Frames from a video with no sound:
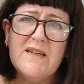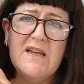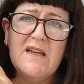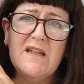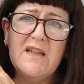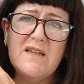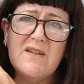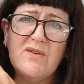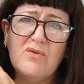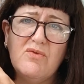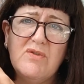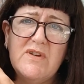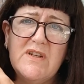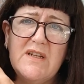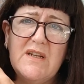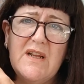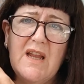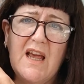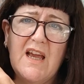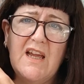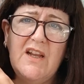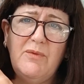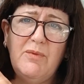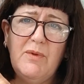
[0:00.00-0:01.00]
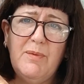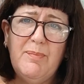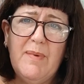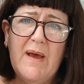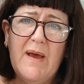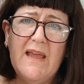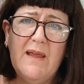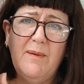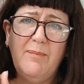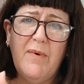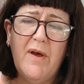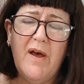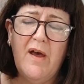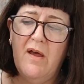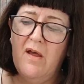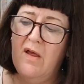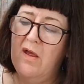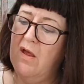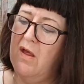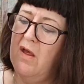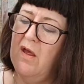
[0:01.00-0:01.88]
it. It's already lined with paper.